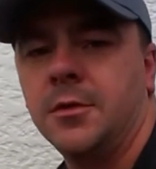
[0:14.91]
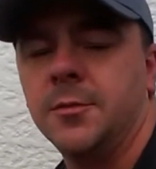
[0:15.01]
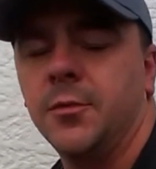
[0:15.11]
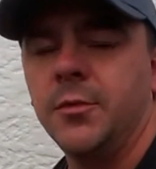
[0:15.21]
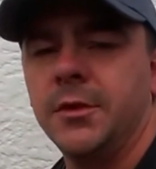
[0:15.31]

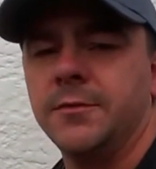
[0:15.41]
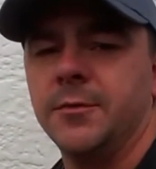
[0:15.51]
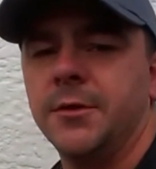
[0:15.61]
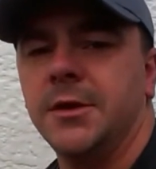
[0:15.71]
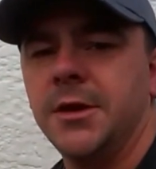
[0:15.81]
Good morning
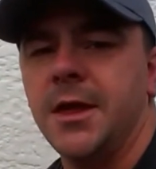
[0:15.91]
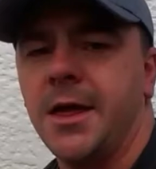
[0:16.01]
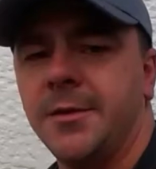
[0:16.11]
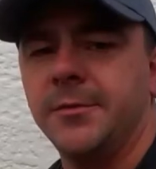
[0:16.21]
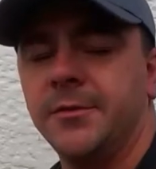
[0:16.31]
everyone,
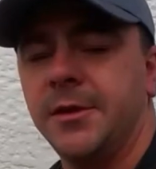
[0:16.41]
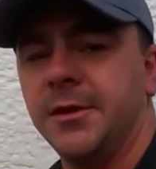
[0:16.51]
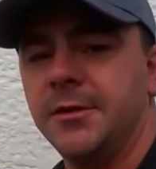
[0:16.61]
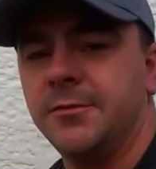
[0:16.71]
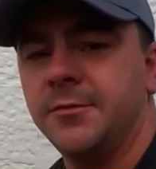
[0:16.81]
it's
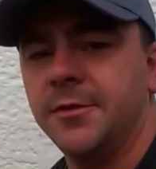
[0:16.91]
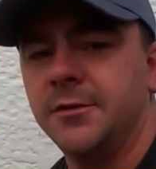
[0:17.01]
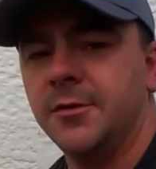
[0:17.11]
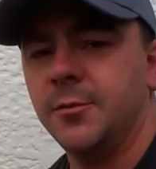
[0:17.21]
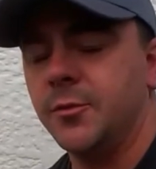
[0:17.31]
Vinny here from
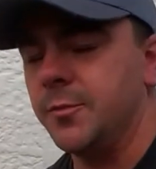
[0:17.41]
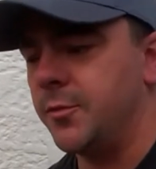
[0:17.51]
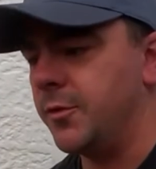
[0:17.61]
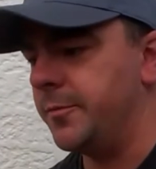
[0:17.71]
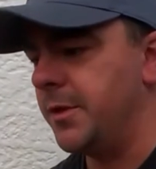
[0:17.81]
Vinny's Home Brew
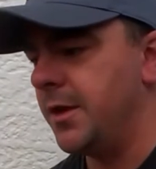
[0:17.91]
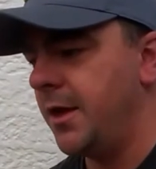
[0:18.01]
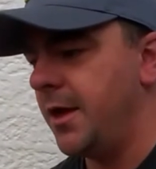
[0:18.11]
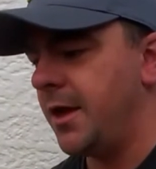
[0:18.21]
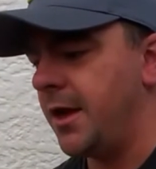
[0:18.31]
Emporium,
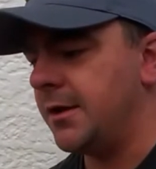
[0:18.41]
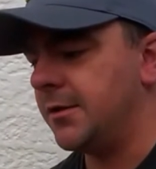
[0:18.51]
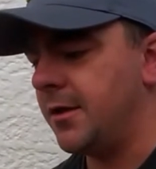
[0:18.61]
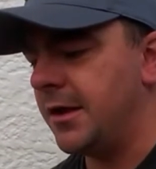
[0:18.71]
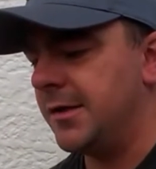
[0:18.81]

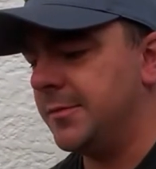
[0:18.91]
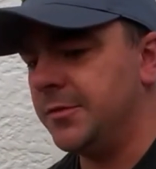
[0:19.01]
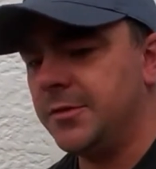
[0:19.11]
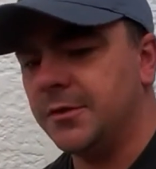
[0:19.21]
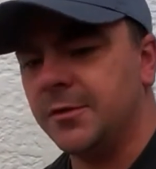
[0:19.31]
and I
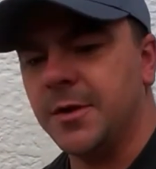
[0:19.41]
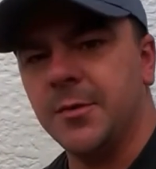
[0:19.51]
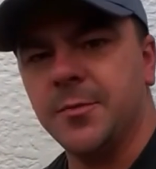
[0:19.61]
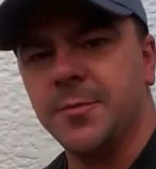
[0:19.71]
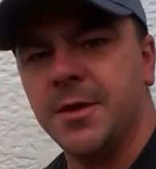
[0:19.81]
am just
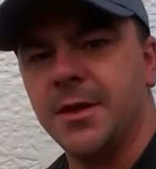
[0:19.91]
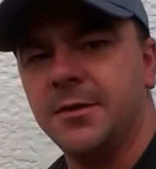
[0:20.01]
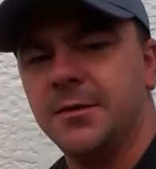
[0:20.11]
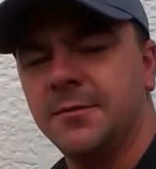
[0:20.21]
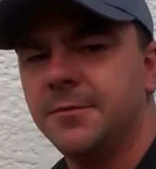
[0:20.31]
about
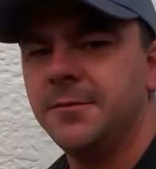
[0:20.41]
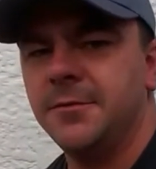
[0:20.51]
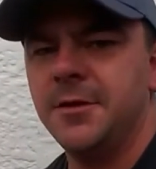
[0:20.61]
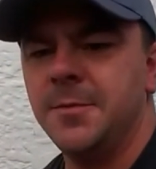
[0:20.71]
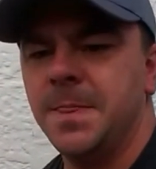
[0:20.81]
prepared
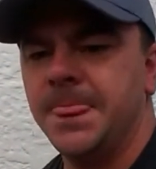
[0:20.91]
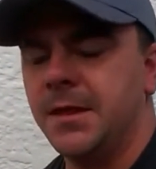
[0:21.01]
for